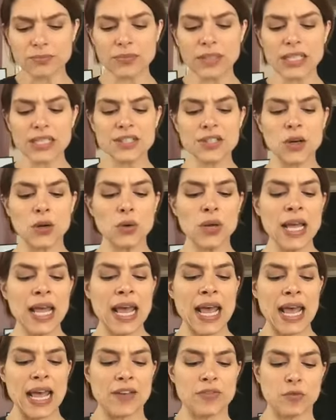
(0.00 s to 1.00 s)
So
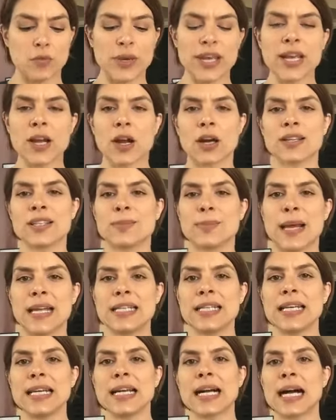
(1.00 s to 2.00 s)
if we are
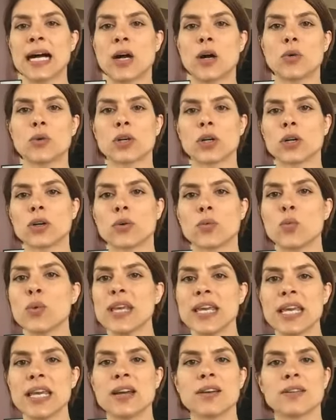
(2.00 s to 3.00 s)
spending our
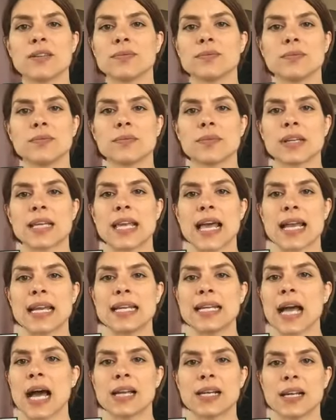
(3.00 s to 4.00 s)
week getting
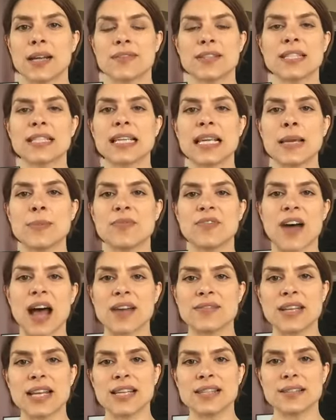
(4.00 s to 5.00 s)
not enough sleep
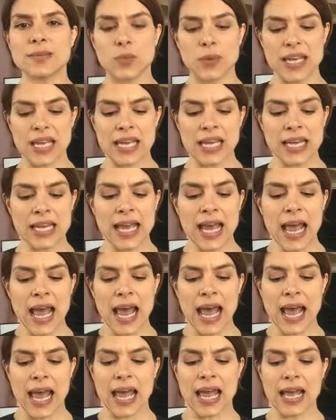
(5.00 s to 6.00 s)
5 days a week,
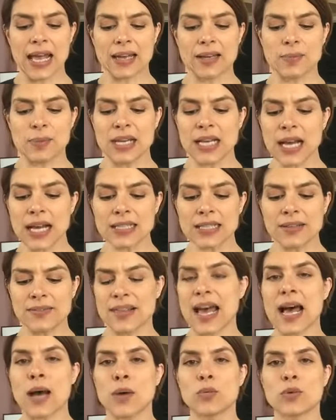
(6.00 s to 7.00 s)
and because of
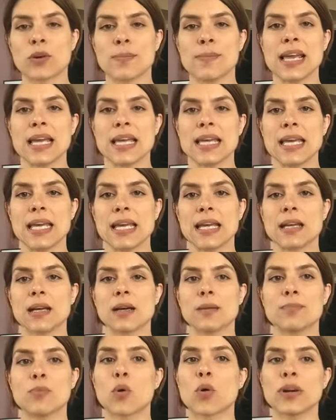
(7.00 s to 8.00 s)
that we're making
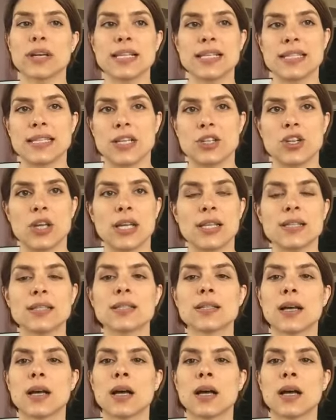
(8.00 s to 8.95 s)
poor decisions,